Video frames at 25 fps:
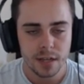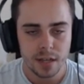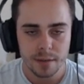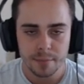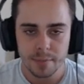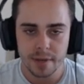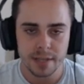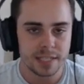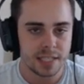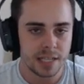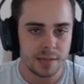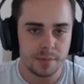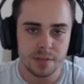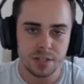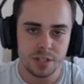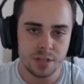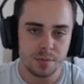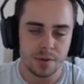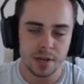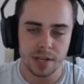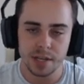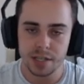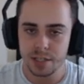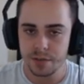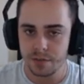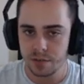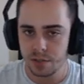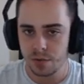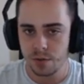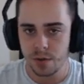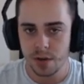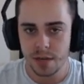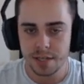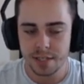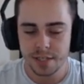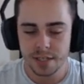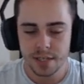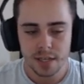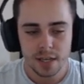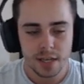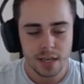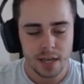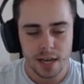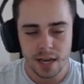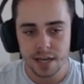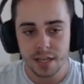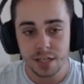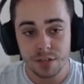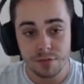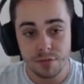Basically, it means you play each other twice,
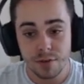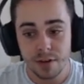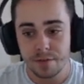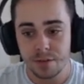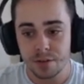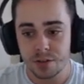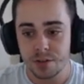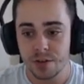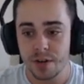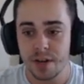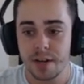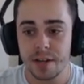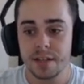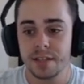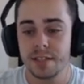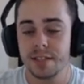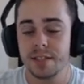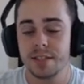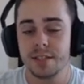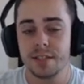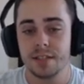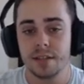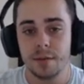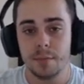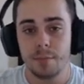and it's really frustrating because